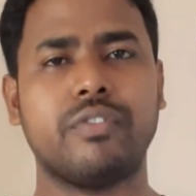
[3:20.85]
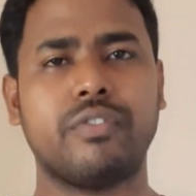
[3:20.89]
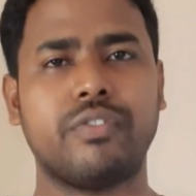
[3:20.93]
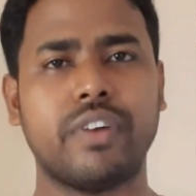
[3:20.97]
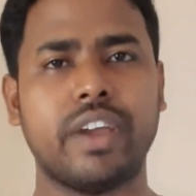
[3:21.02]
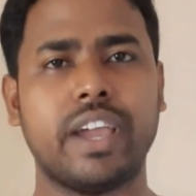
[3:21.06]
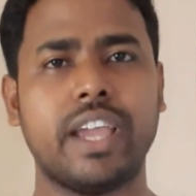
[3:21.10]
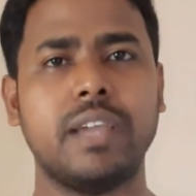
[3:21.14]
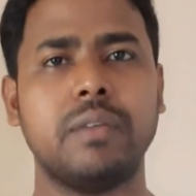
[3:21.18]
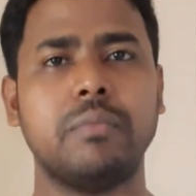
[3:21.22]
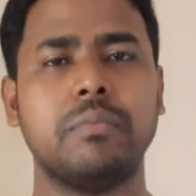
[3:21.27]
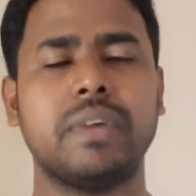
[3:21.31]

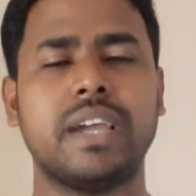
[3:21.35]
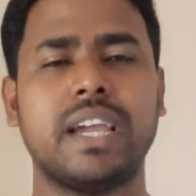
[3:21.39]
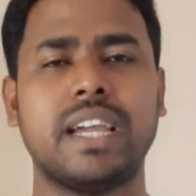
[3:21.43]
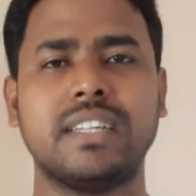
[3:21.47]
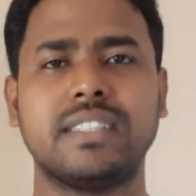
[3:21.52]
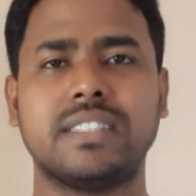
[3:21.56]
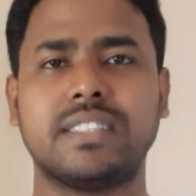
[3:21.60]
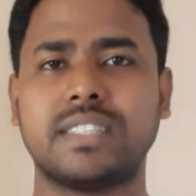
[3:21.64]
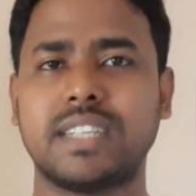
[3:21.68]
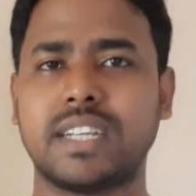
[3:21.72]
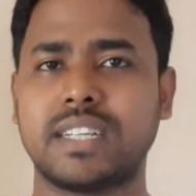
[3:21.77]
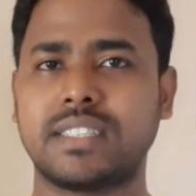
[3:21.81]
fame and
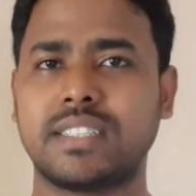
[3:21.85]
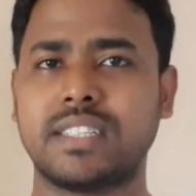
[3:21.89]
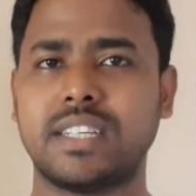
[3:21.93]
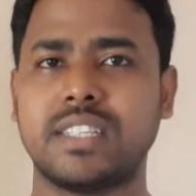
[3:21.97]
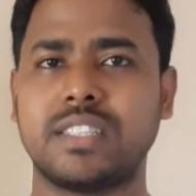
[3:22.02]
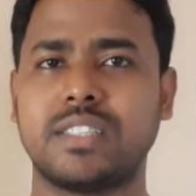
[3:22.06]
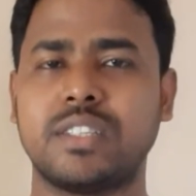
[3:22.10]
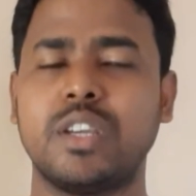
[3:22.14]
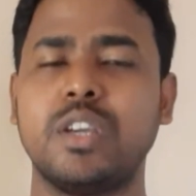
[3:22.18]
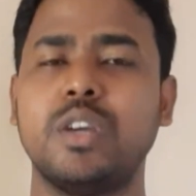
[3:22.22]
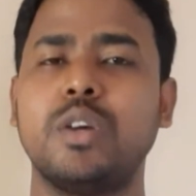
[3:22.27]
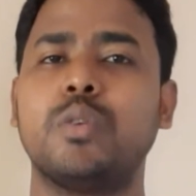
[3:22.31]

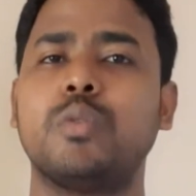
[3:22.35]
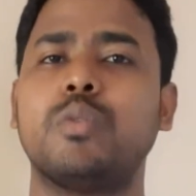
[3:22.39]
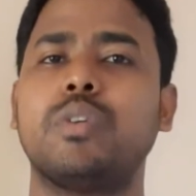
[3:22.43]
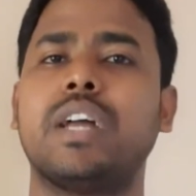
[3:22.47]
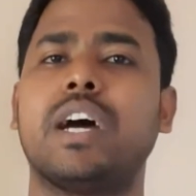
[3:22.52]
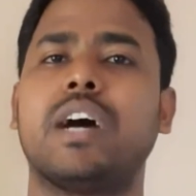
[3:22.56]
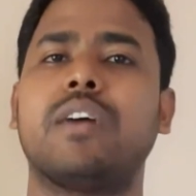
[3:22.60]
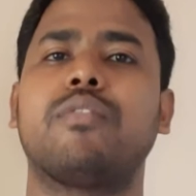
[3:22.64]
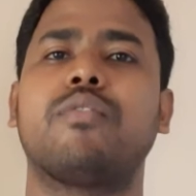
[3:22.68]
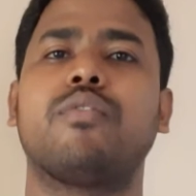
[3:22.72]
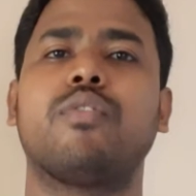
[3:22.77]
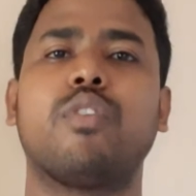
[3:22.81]
success would
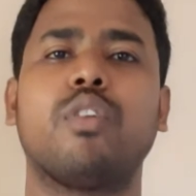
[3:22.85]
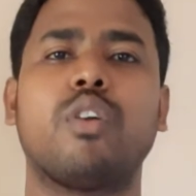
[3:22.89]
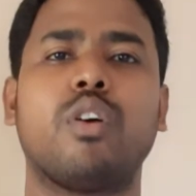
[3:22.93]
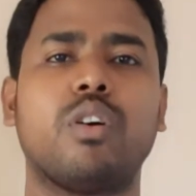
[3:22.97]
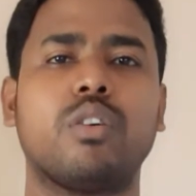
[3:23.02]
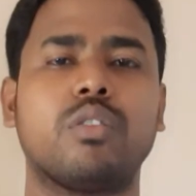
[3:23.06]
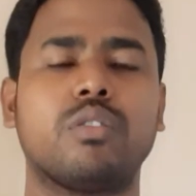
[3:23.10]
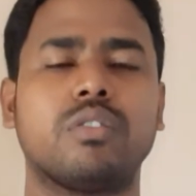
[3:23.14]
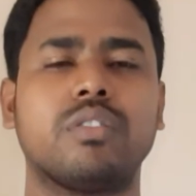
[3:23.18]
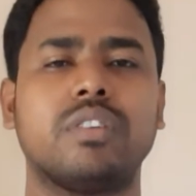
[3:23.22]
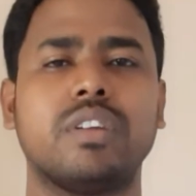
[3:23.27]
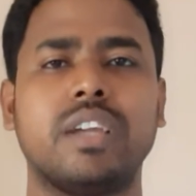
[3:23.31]
have
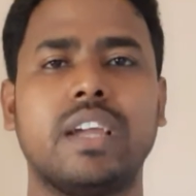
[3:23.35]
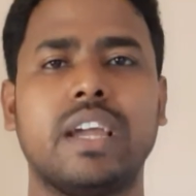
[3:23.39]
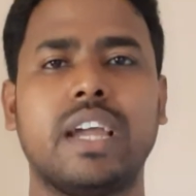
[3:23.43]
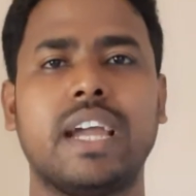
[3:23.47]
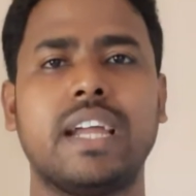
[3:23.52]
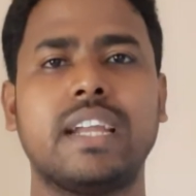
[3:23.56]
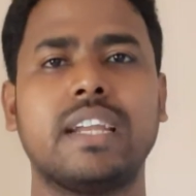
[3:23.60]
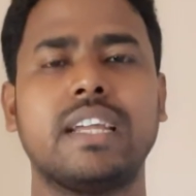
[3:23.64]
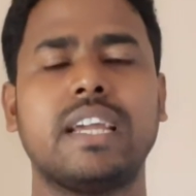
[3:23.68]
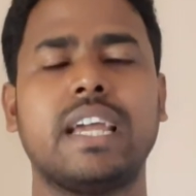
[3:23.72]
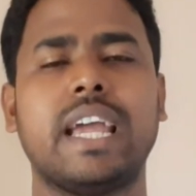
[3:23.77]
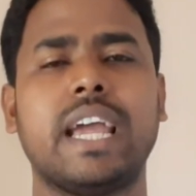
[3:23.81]
flown
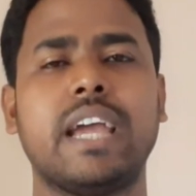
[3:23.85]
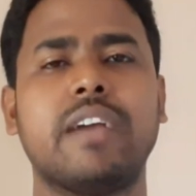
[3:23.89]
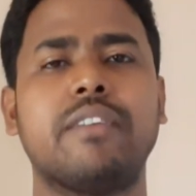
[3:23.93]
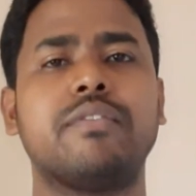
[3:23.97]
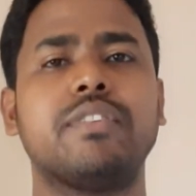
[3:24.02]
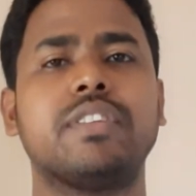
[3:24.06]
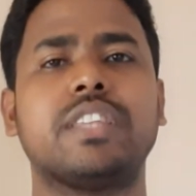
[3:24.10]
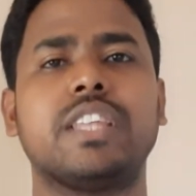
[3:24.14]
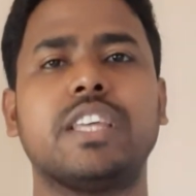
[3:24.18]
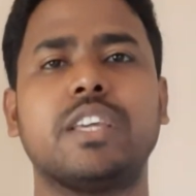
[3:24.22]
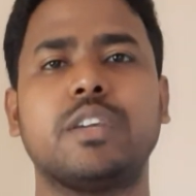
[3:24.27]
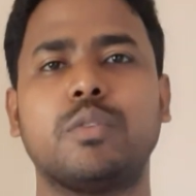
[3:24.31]
and
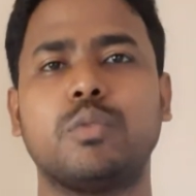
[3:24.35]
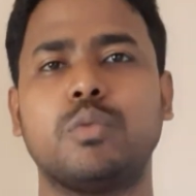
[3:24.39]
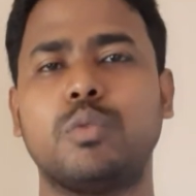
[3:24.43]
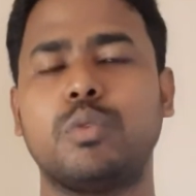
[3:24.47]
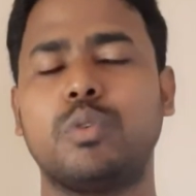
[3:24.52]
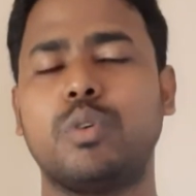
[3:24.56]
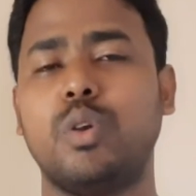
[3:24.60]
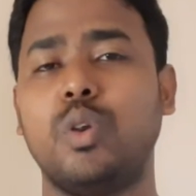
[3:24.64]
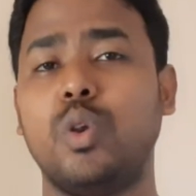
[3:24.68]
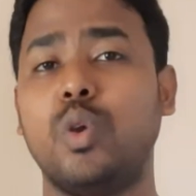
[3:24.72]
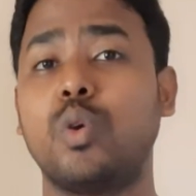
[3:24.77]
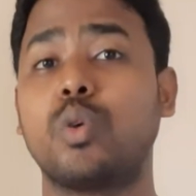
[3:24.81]
everything
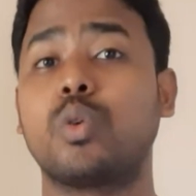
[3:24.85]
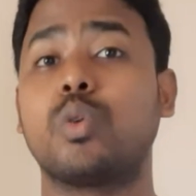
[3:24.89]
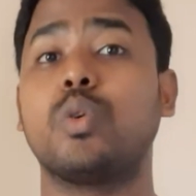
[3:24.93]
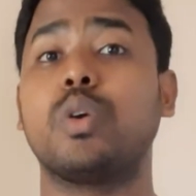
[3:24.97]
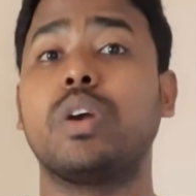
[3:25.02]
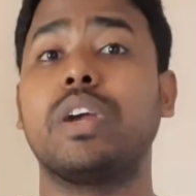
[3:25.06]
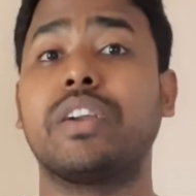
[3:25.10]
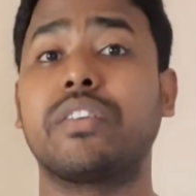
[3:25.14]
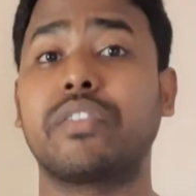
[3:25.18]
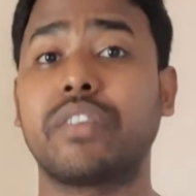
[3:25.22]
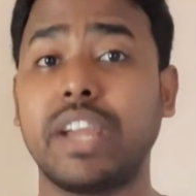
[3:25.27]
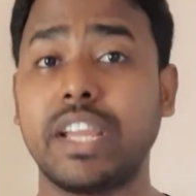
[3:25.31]
would
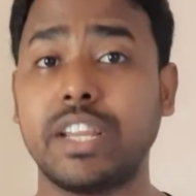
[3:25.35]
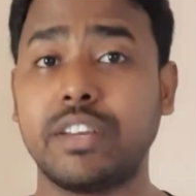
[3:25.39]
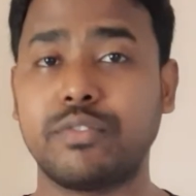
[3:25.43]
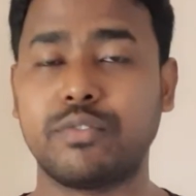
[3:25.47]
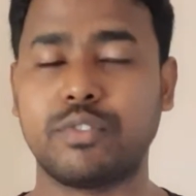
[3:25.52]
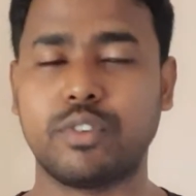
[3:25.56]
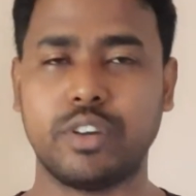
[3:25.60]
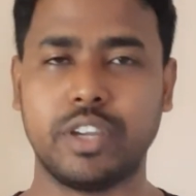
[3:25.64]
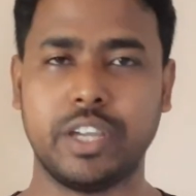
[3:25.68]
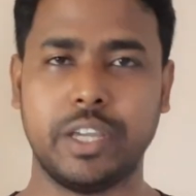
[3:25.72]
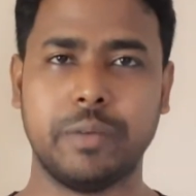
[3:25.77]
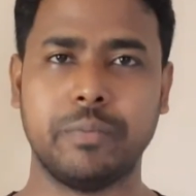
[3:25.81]
look great
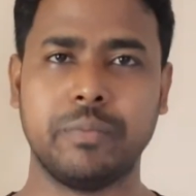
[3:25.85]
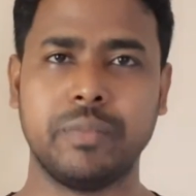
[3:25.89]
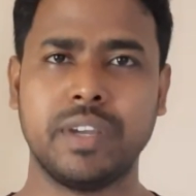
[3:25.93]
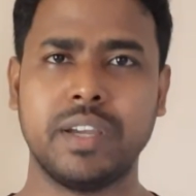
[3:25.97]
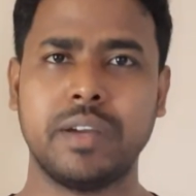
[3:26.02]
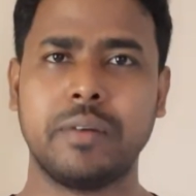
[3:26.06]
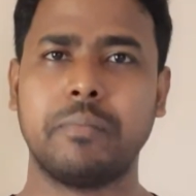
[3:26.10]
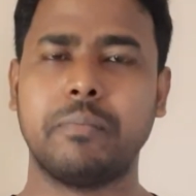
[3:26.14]
for him.